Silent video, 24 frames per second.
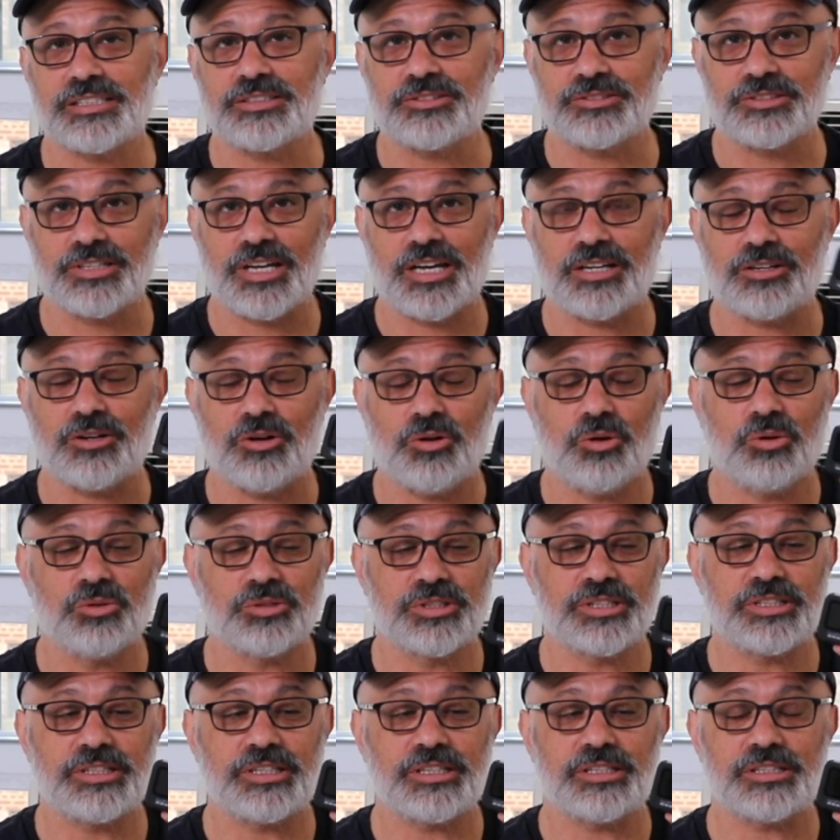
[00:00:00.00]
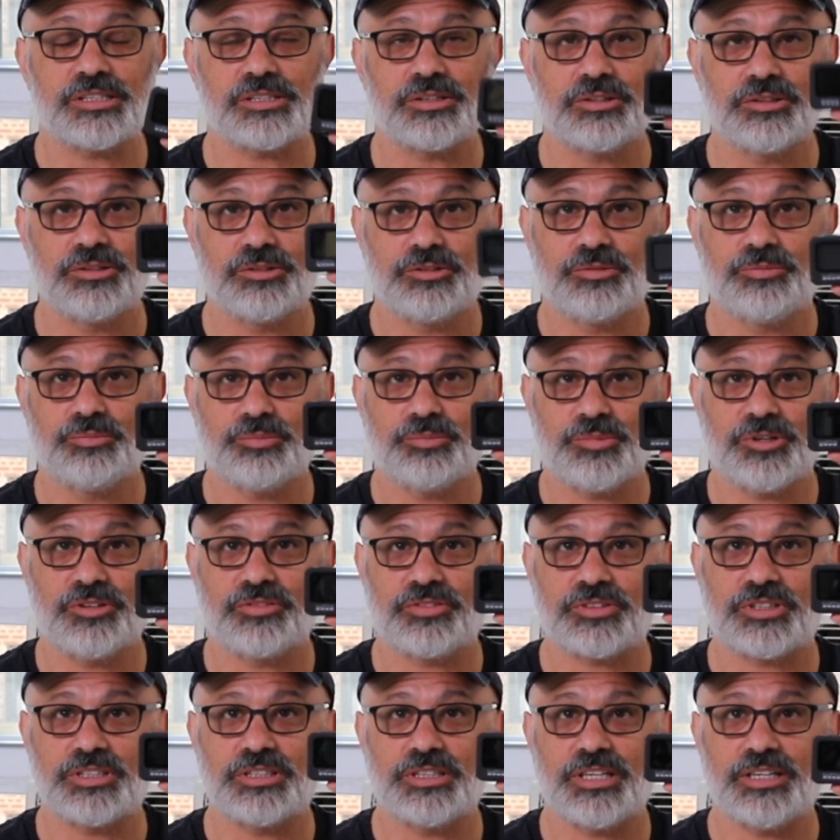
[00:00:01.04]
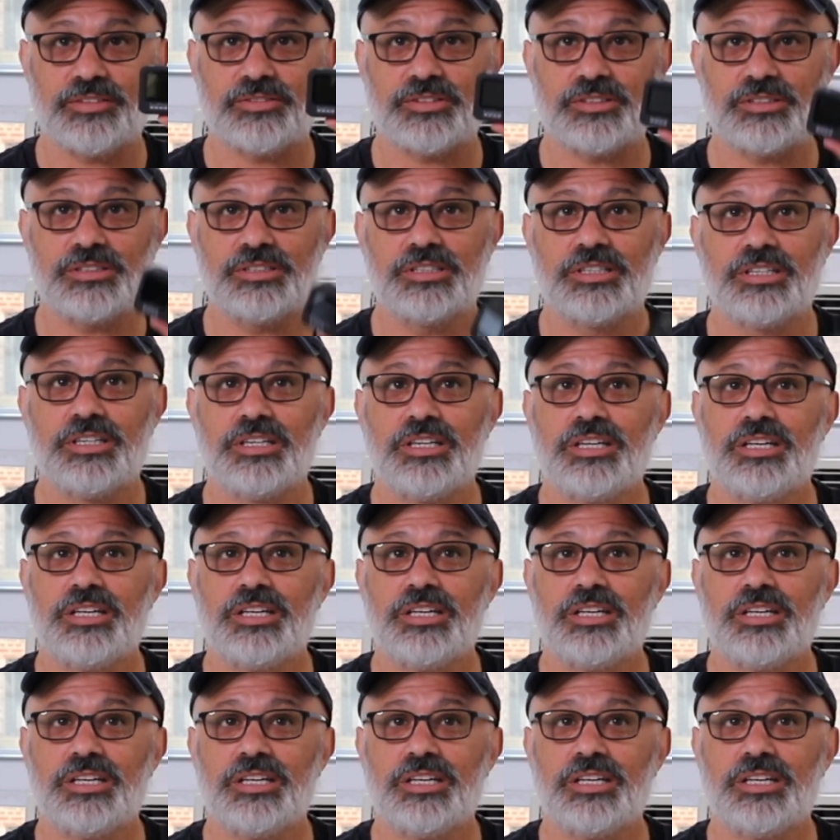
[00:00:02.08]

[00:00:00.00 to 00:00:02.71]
that you're not holding it perfectly level,